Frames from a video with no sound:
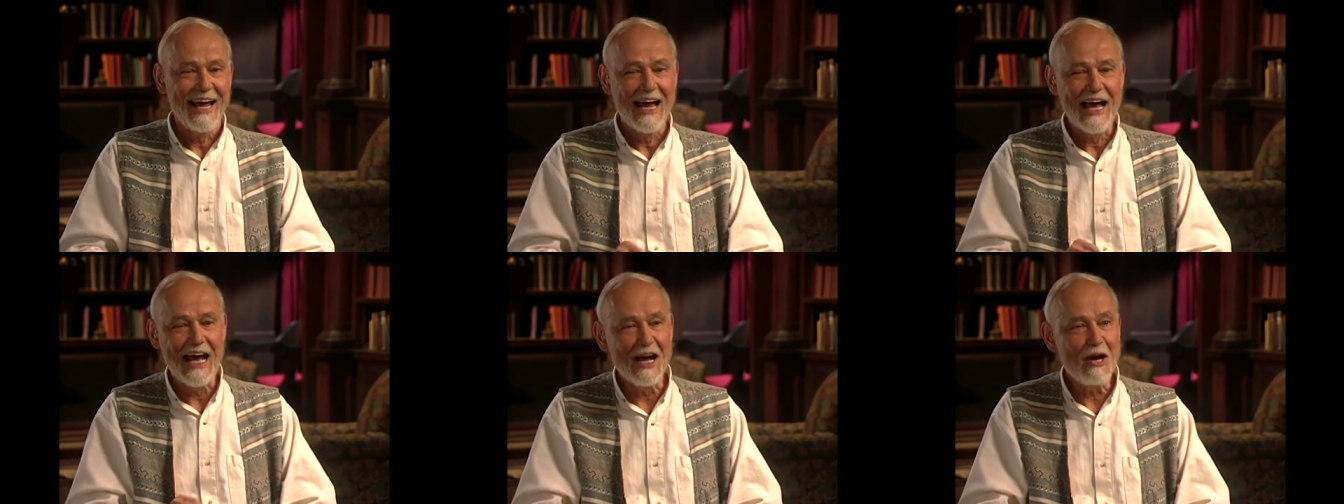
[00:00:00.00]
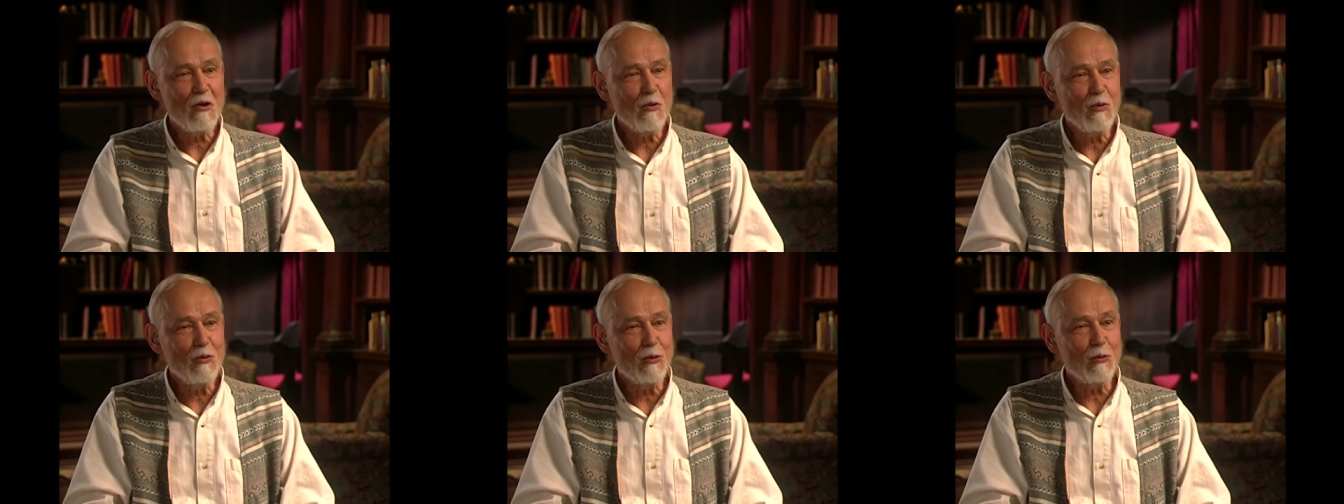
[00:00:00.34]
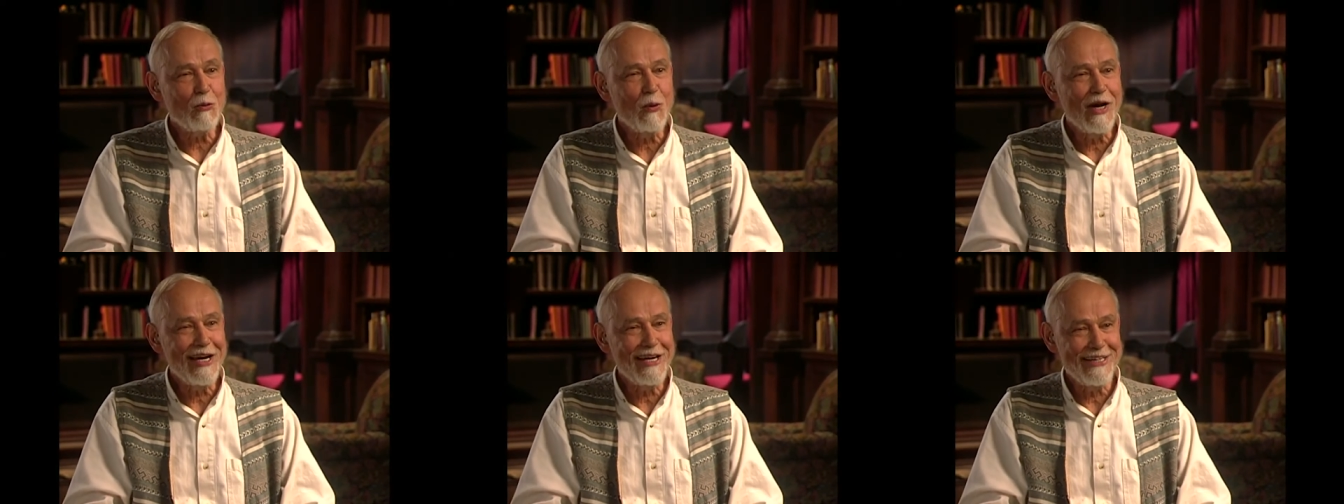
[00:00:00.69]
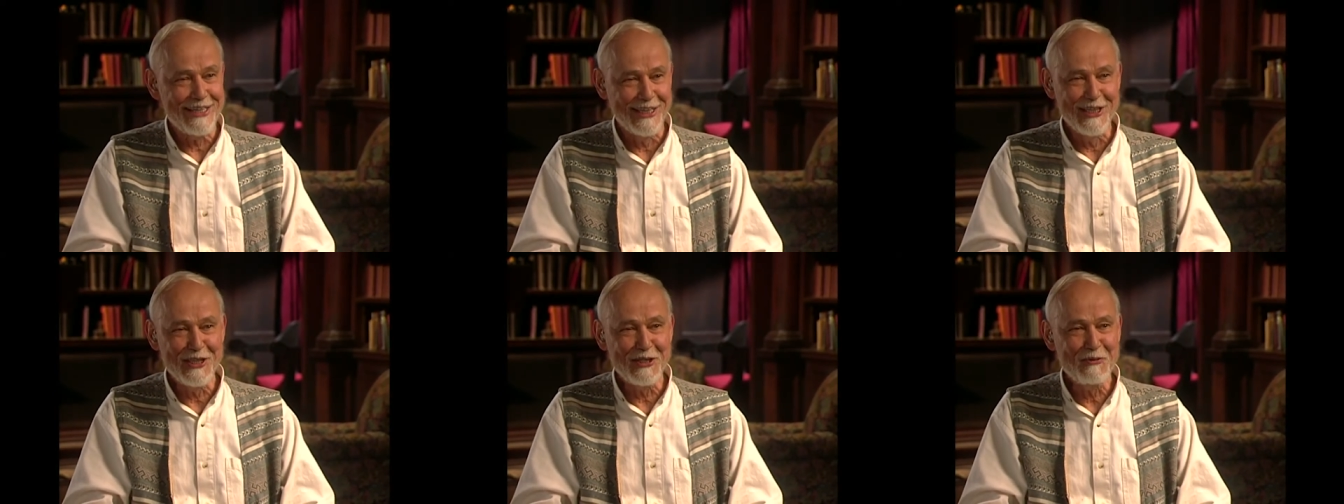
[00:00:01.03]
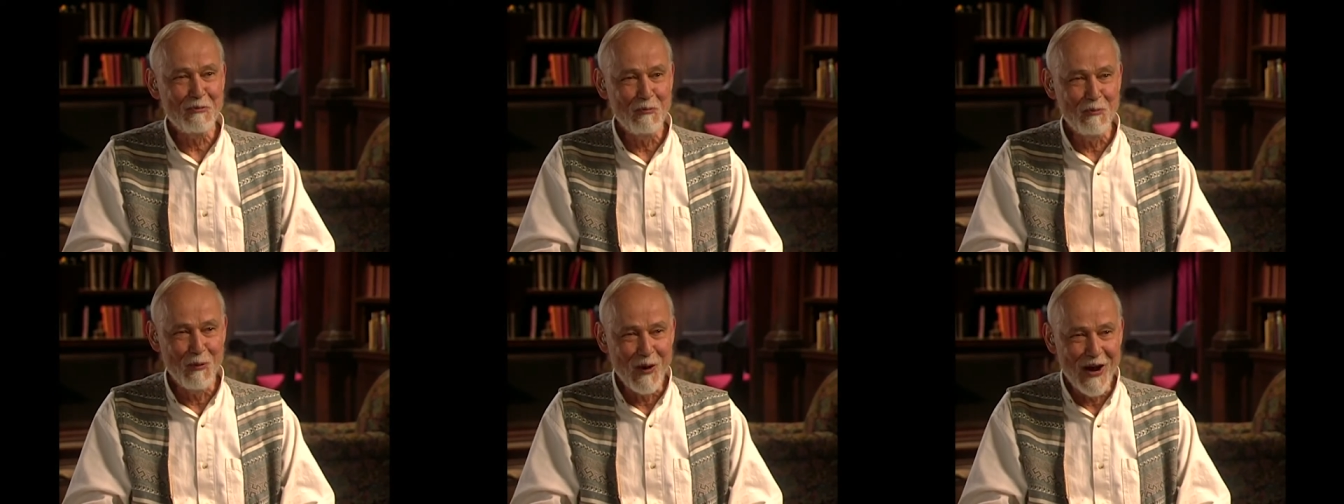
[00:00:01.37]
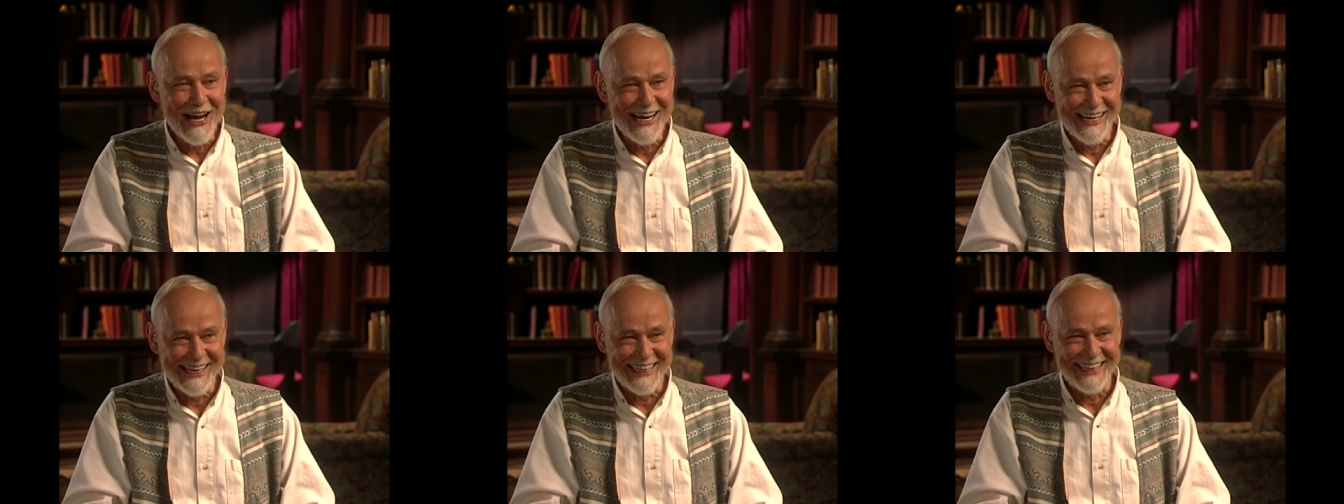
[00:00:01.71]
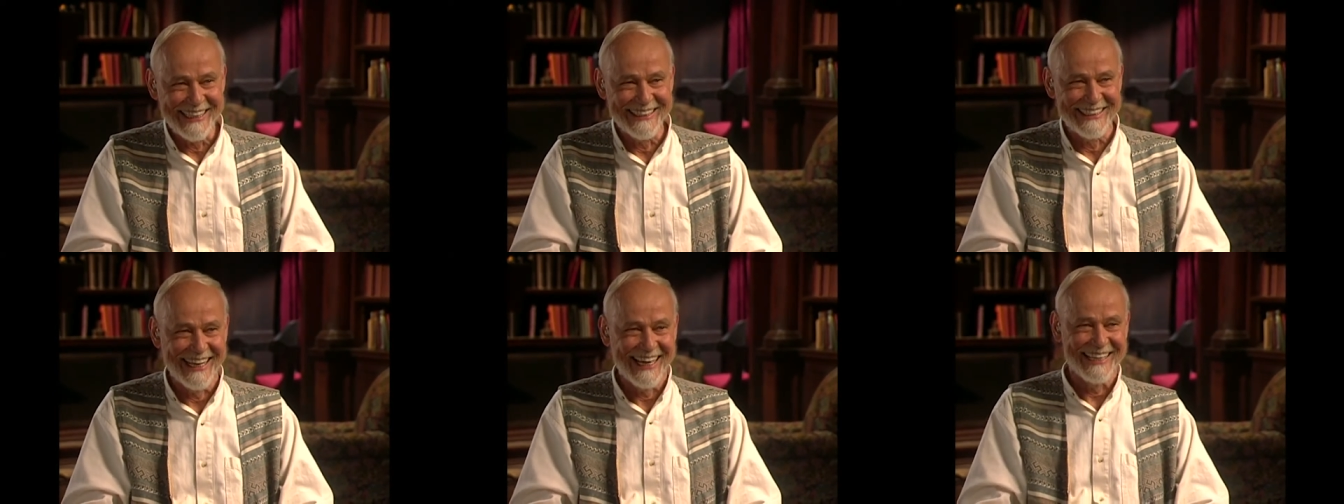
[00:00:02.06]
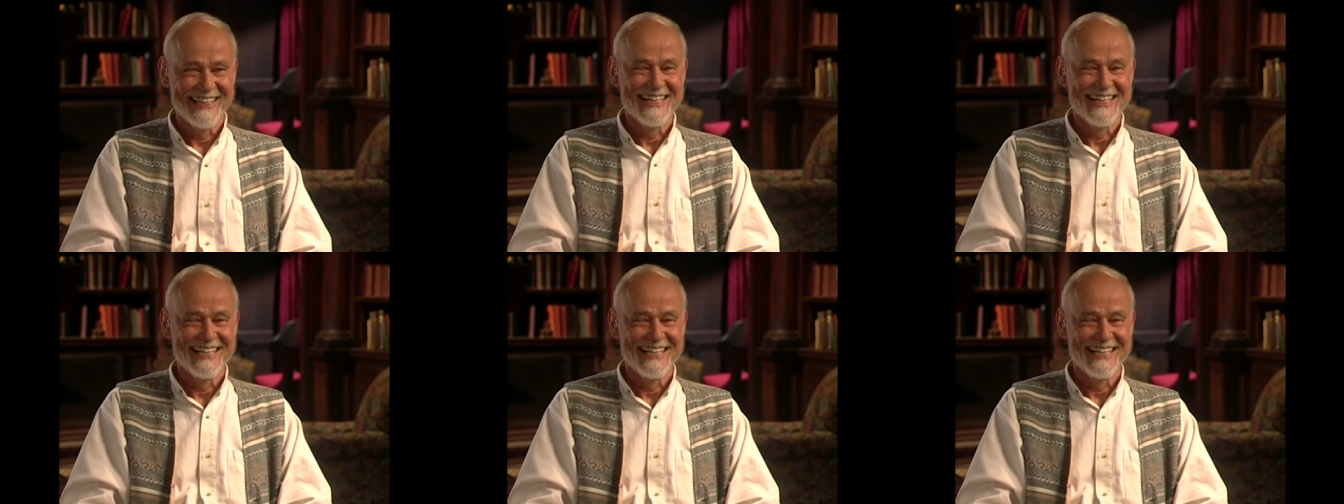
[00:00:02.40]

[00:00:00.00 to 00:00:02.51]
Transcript: How do I unwind?